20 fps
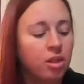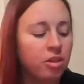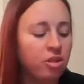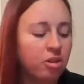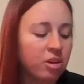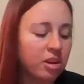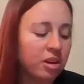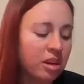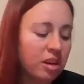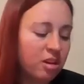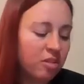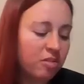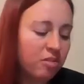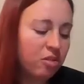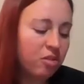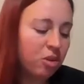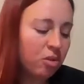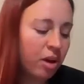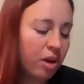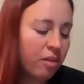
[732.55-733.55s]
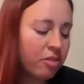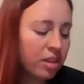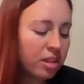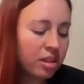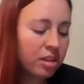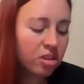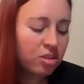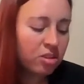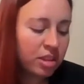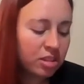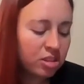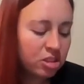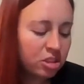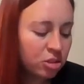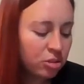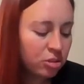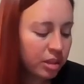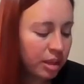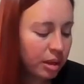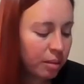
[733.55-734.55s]
They're going to give you everything you need to
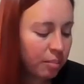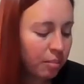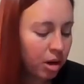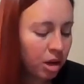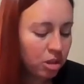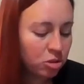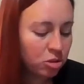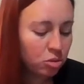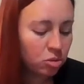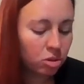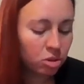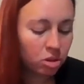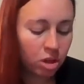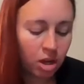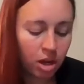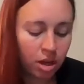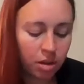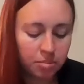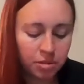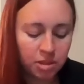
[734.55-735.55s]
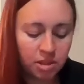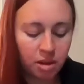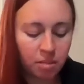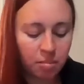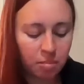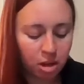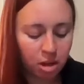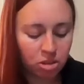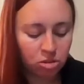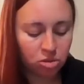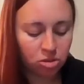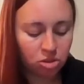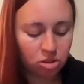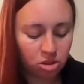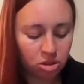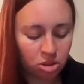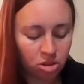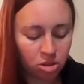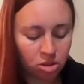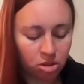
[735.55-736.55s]
do in that module. Some modules
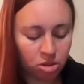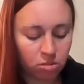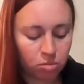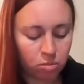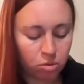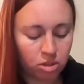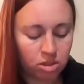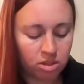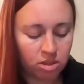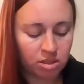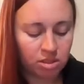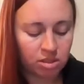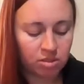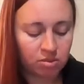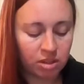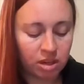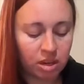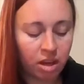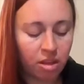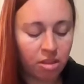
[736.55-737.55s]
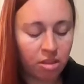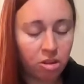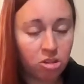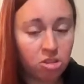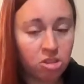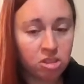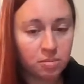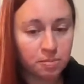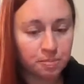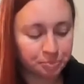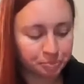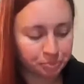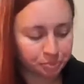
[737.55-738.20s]
are going to look more intensive than others.